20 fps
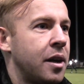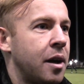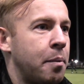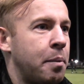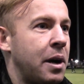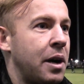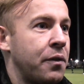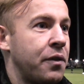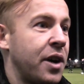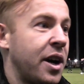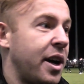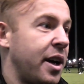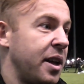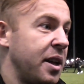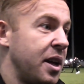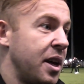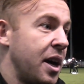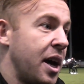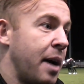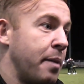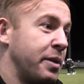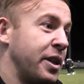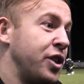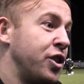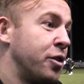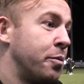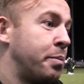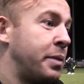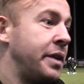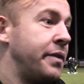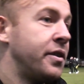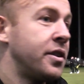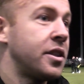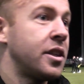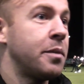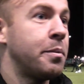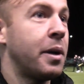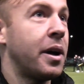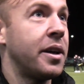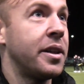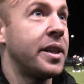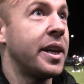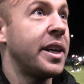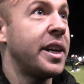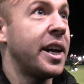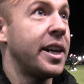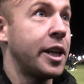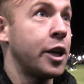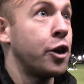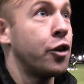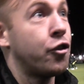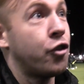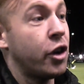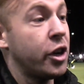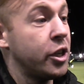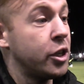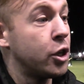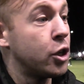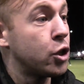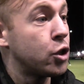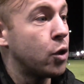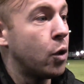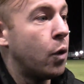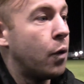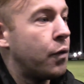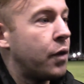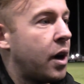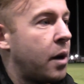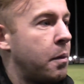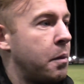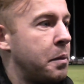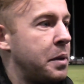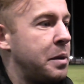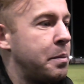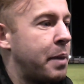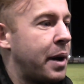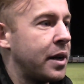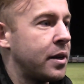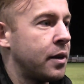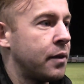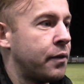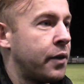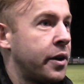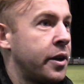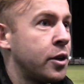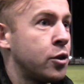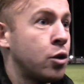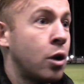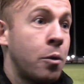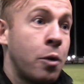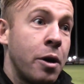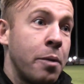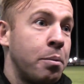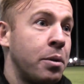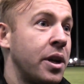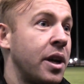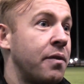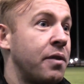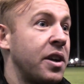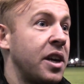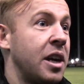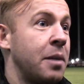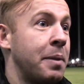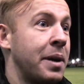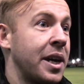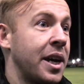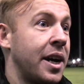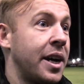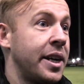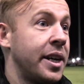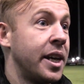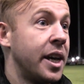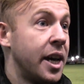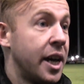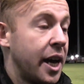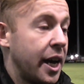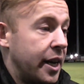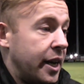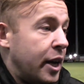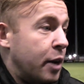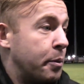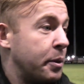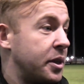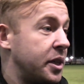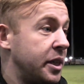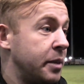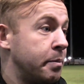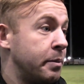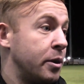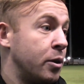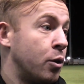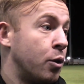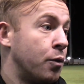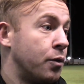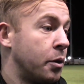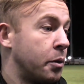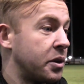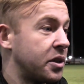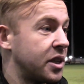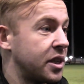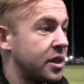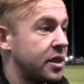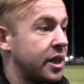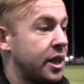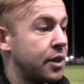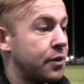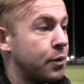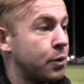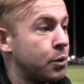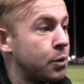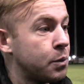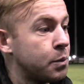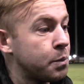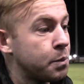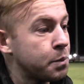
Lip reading: Apart from that, I was injured previously, but at Derry I had a good run, so hopefully that with me back to fitness. So I want to play every game I can and help the team, and hopefully we're successful.